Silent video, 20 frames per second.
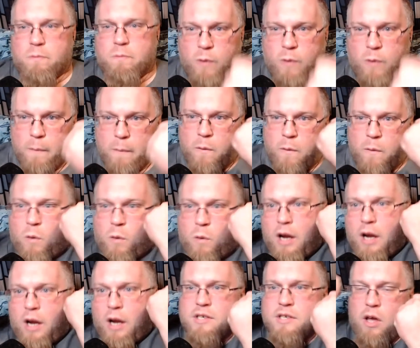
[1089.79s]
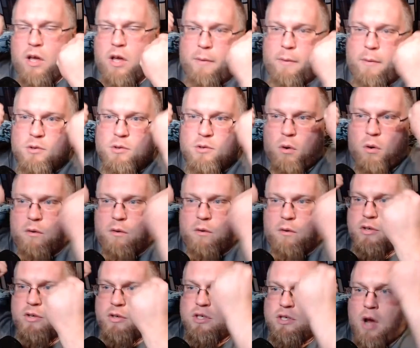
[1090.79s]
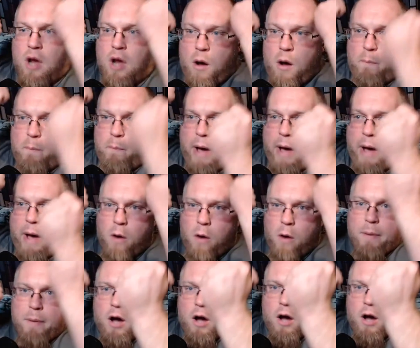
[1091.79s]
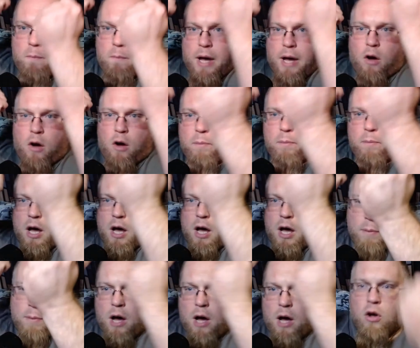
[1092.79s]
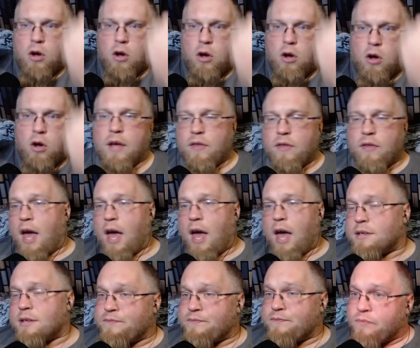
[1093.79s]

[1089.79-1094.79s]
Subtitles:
right where it is, they come up to Wonder Woman, she's bow, bow, bow, bow, bow, going like that.